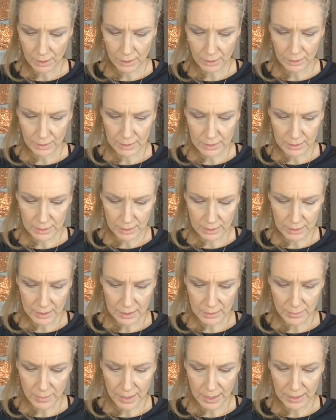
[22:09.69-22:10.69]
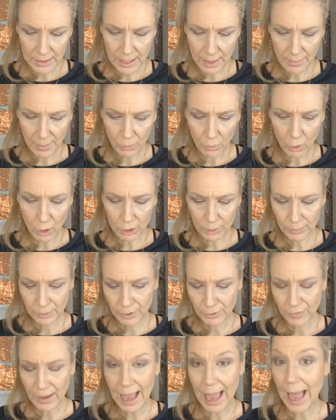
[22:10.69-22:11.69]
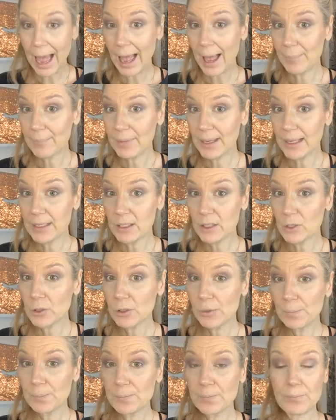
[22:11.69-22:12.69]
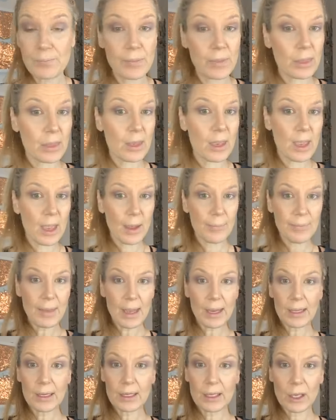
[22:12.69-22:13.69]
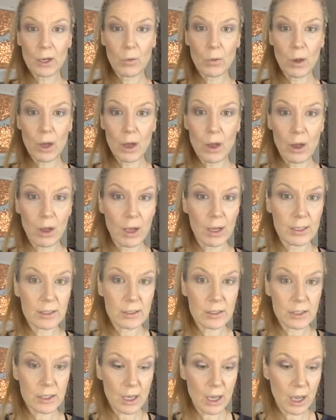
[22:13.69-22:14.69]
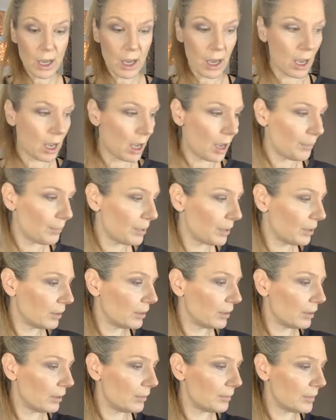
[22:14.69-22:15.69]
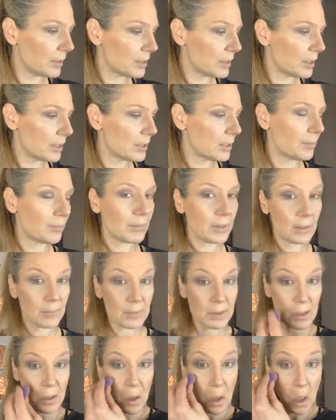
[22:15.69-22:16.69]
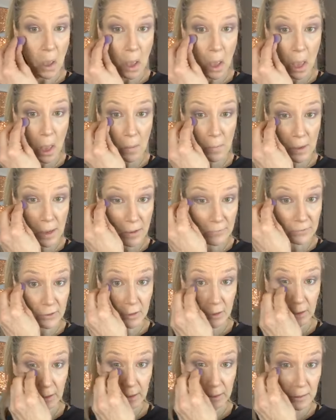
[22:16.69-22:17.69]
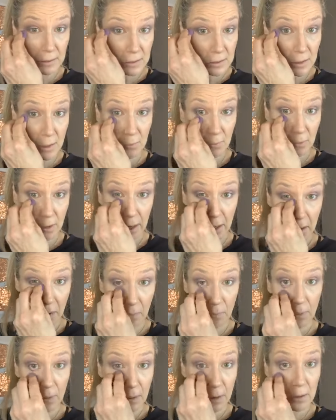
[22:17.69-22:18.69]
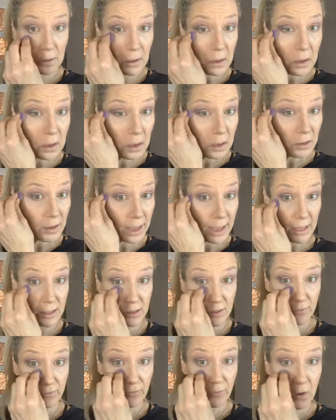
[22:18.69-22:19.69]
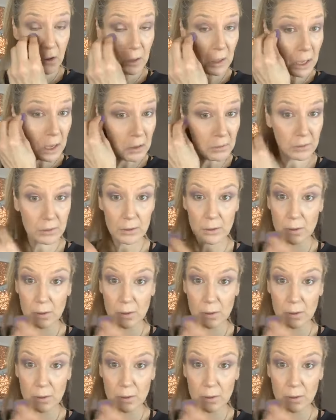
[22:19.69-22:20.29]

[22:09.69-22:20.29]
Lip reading: let's see, is this my waterproof eye pencil. I'm not gonna go on top. Let me see something. I may have to clean this up right here where I had some fallout.